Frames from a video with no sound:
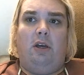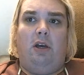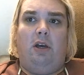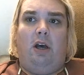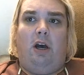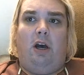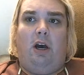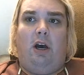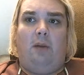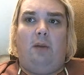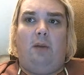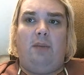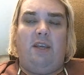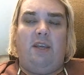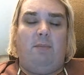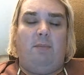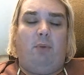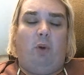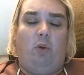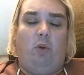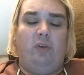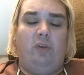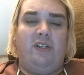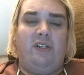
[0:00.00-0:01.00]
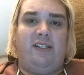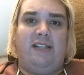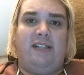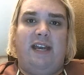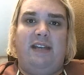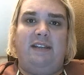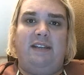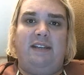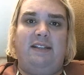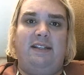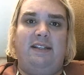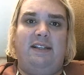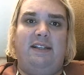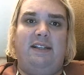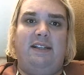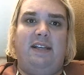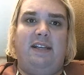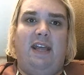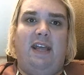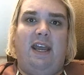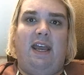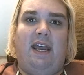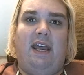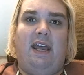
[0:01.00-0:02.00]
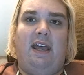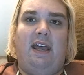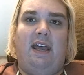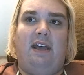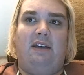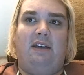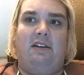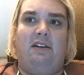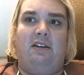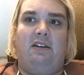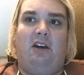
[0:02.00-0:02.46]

Um, he pulled a tendon and